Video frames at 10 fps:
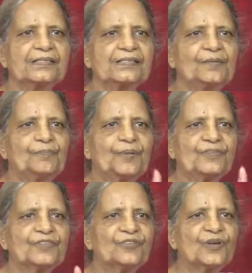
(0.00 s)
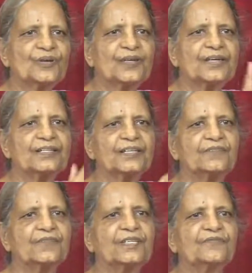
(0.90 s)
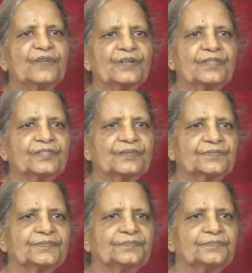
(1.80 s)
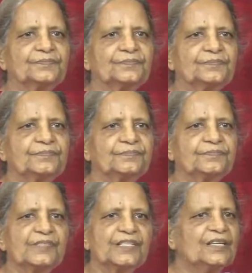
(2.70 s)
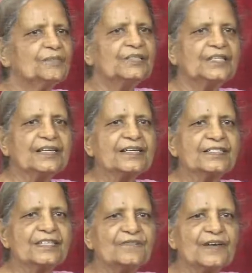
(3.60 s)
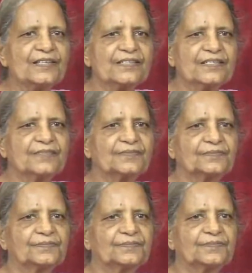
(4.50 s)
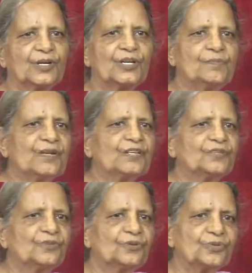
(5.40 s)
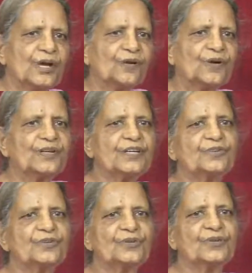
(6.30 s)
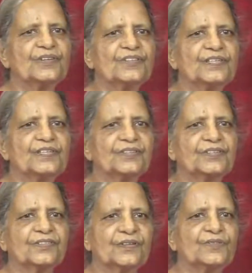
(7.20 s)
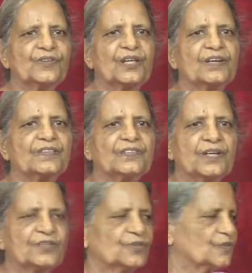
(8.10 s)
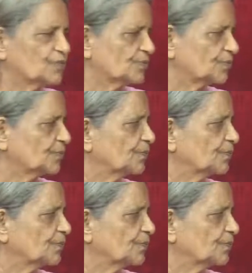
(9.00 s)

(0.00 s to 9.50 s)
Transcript: The person you are connected with in work, he may think otherwise. But he may not do according to your instructions if you are in charge also.